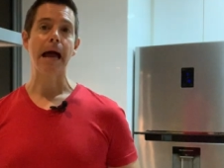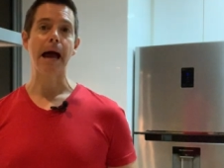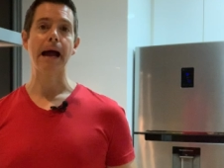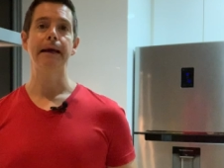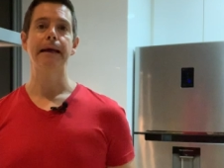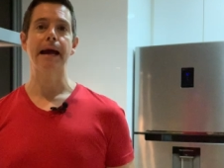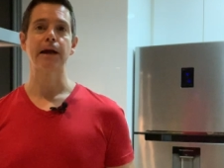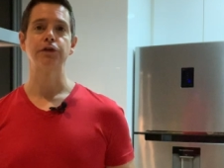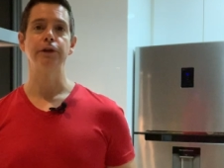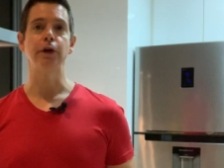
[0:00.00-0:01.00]
I
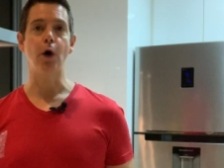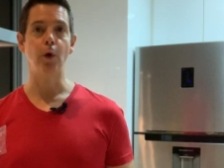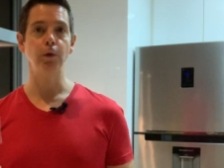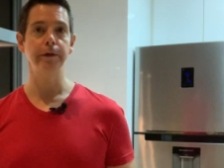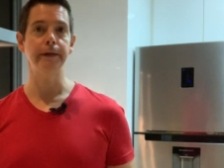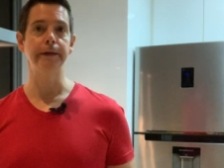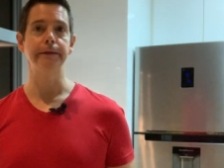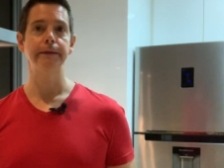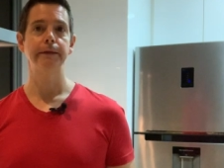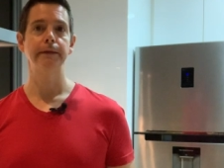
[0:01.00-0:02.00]
actually
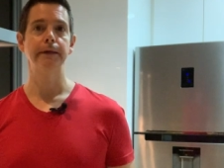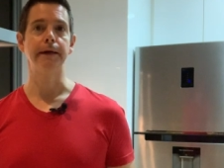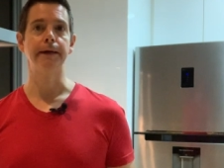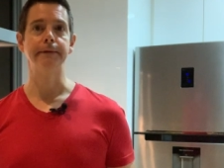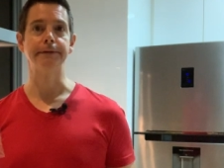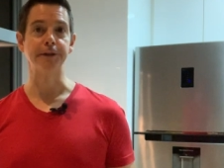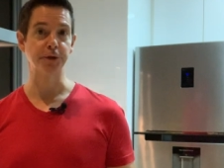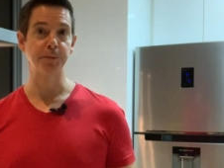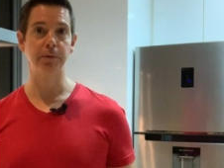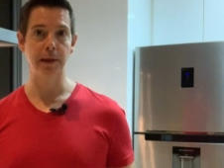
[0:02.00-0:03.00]
only uh,
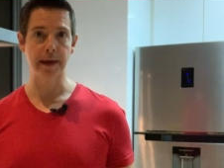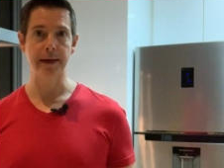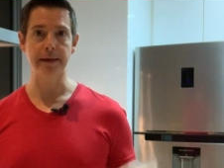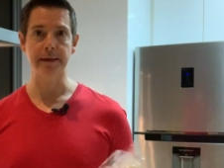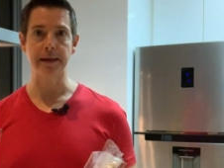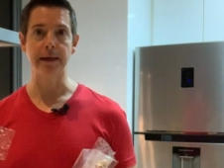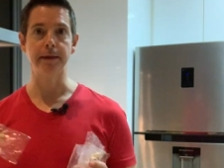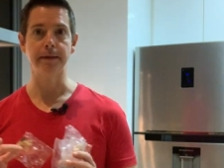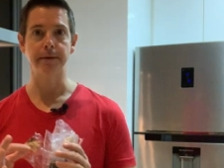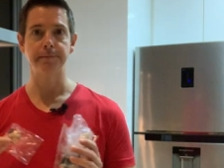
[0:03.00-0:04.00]
display
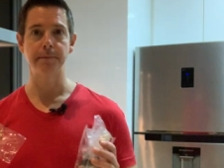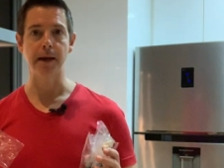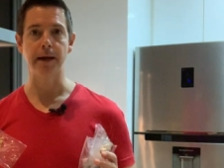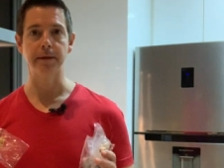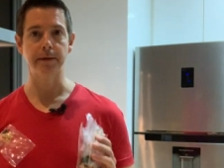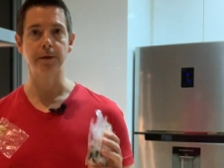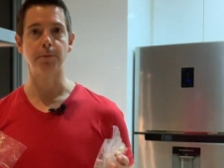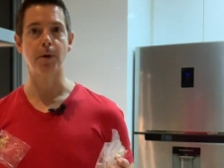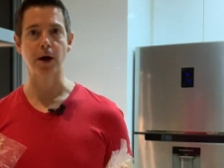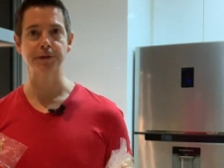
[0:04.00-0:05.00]
in my little
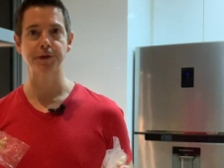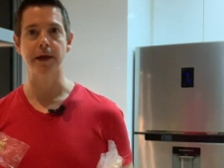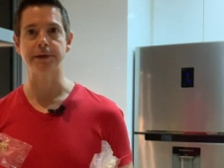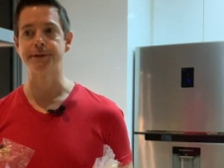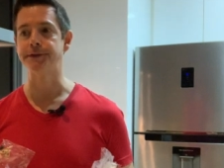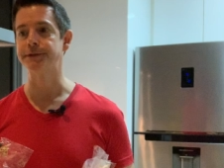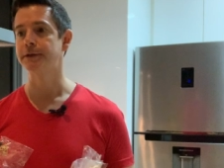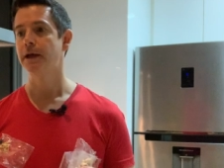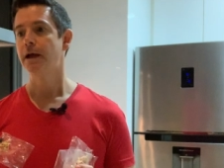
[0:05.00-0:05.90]
box cases